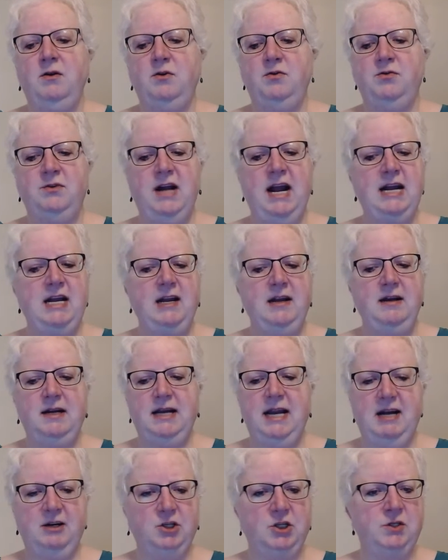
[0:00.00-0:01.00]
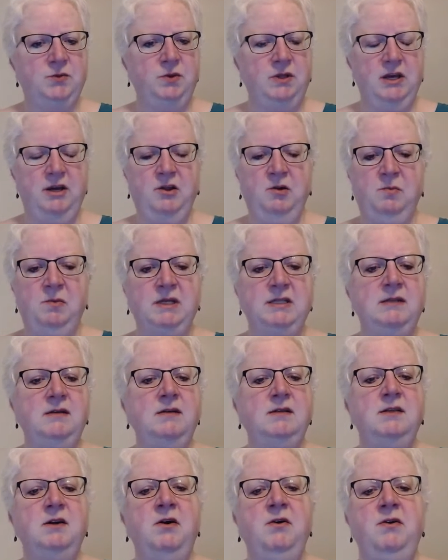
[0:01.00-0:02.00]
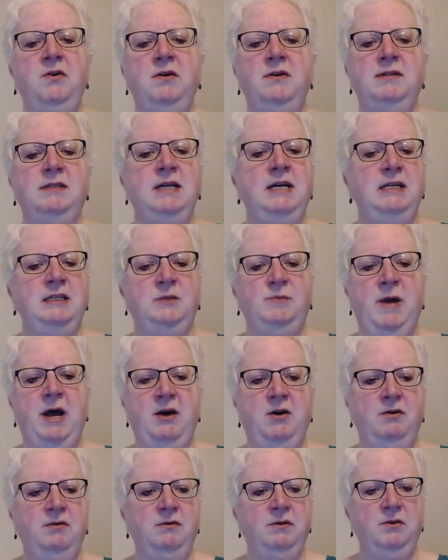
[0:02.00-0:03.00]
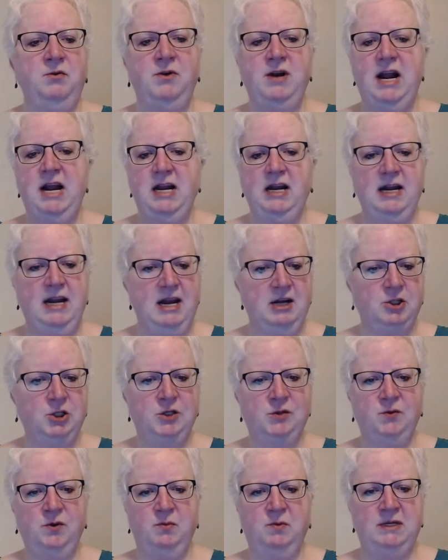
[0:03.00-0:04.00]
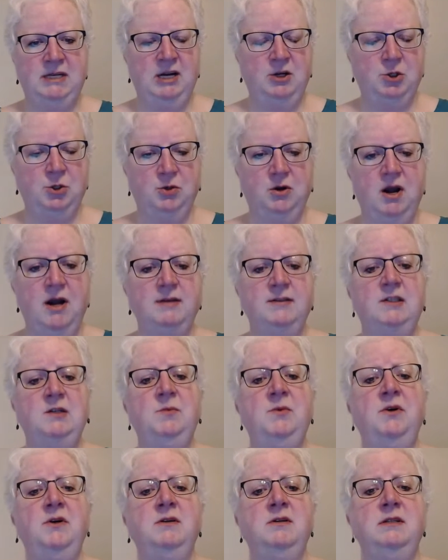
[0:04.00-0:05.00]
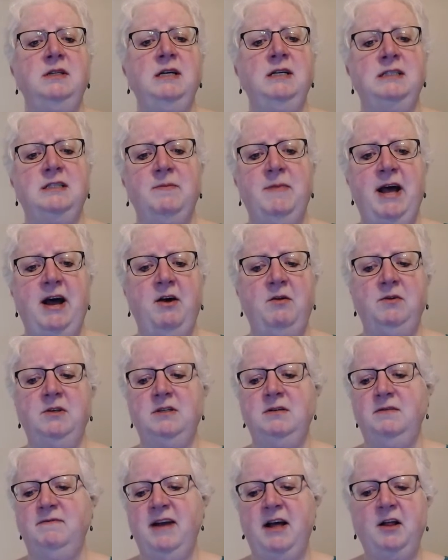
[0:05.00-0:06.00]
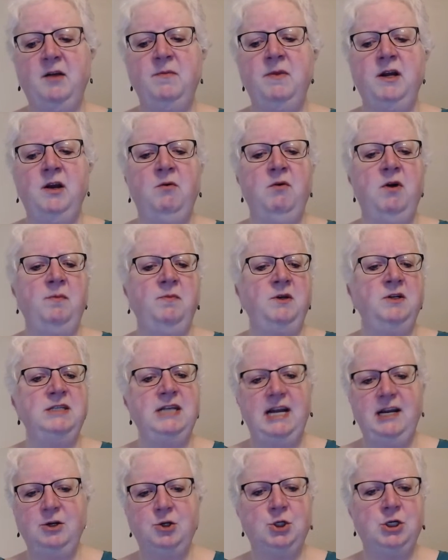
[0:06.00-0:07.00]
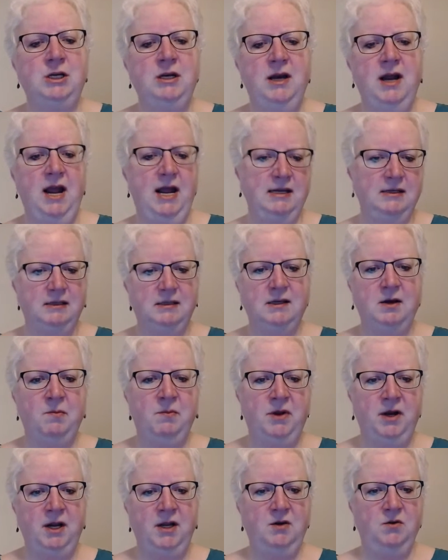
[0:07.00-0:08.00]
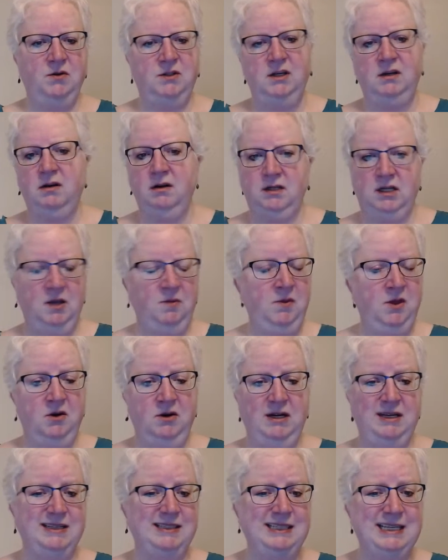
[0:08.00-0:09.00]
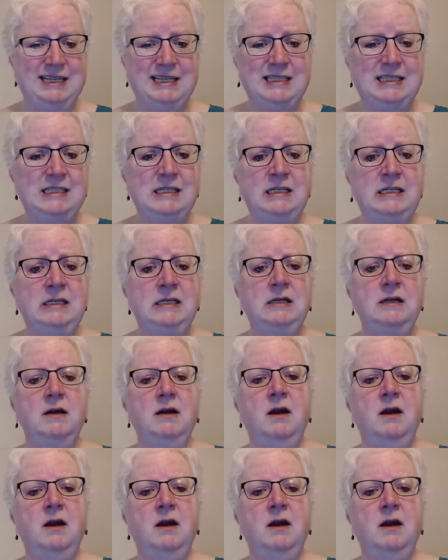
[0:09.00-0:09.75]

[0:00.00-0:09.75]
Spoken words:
creating connections with other business owners. It's about creating connections with potential customers. It's about developing a reputation as somebody who's a good community citizen,